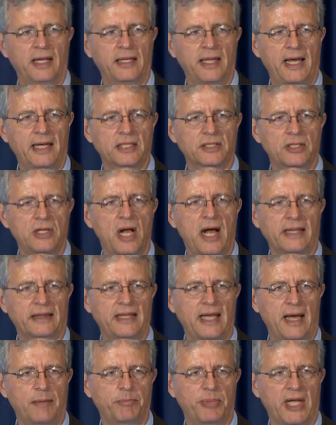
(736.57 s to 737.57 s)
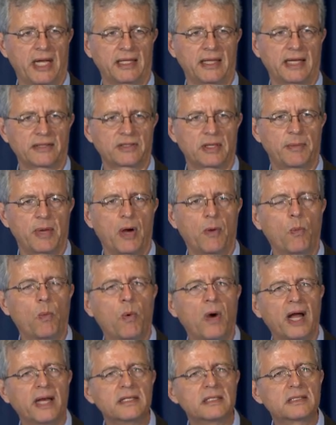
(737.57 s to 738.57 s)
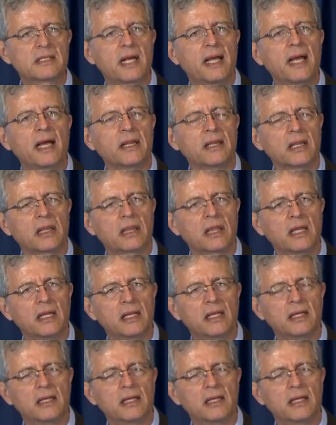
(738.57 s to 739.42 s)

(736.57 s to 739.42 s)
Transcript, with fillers: That is not that big. That's about one-tenth